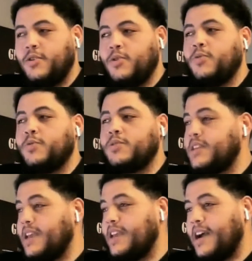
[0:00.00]
who was
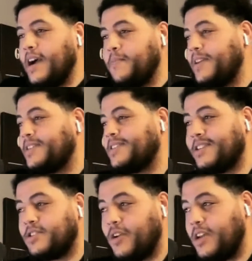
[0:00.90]
saying, I make
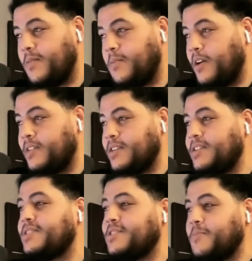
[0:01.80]
6 grand a month
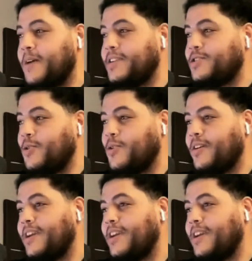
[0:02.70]
and this is my store.